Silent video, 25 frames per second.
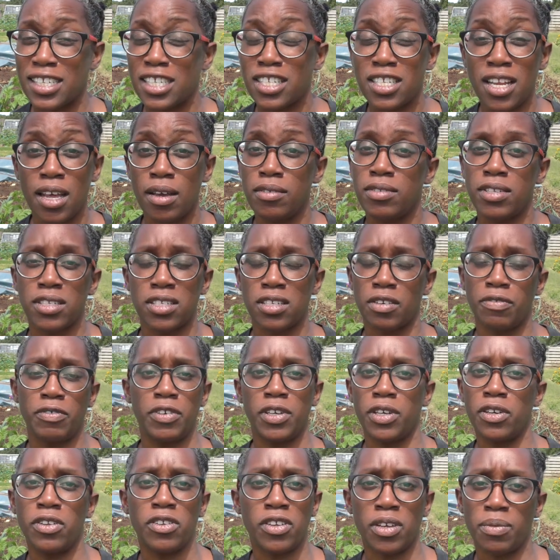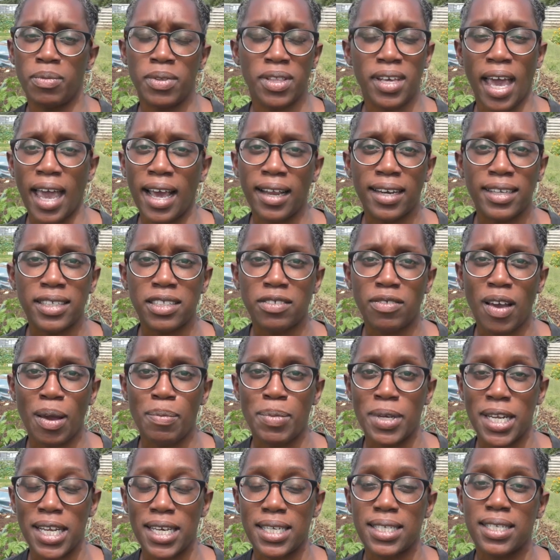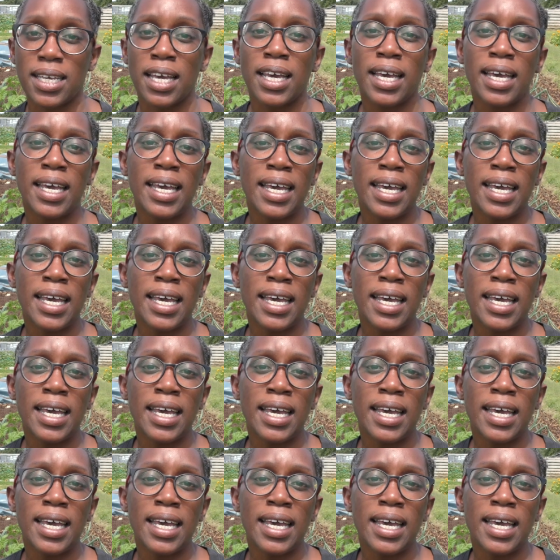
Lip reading: There's loads of stuff you can do with kale, it's fabulous.